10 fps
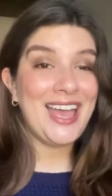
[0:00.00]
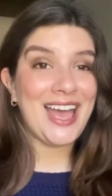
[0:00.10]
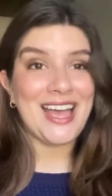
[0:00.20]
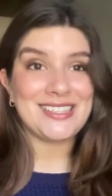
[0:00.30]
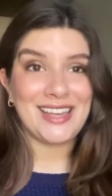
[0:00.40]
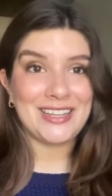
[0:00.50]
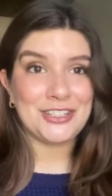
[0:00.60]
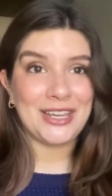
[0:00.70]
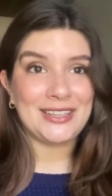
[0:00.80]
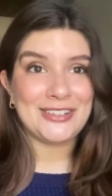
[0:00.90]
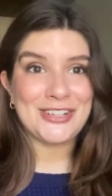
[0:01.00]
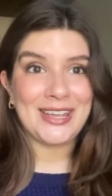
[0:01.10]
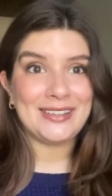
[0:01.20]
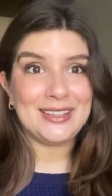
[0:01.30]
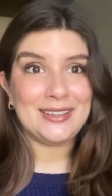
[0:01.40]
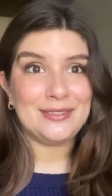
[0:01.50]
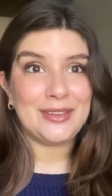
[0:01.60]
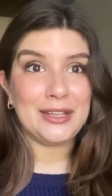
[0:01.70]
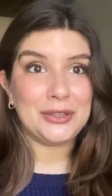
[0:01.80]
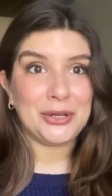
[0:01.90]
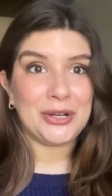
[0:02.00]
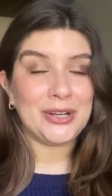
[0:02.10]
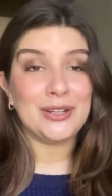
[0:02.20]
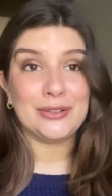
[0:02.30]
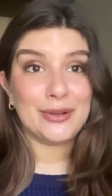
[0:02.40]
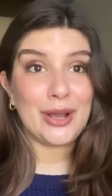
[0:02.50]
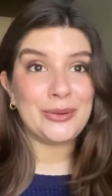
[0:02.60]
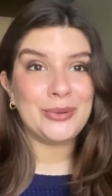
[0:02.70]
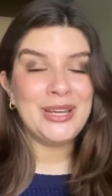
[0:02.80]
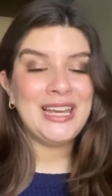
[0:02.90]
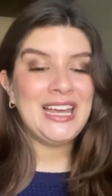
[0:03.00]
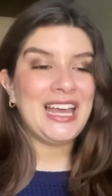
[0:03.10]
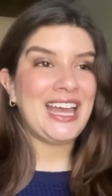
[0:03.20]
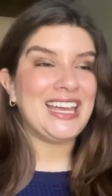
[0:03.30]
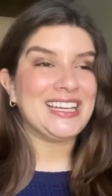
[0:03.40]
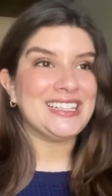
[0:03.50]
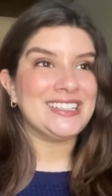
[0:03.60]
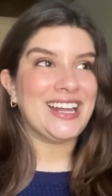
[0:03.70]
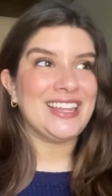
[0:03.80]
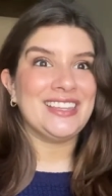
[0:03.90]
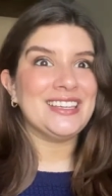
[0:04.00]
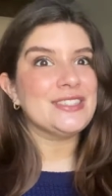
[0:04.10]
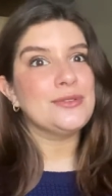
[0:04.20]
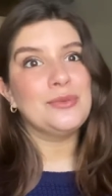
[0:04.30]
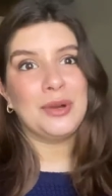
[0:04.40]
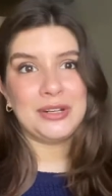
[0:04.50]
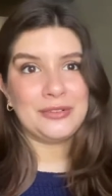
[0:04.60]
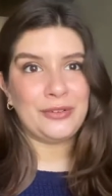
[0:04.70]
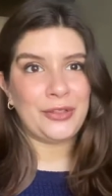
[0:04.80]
as I change and live and learn and grow. And I think it's a wonderful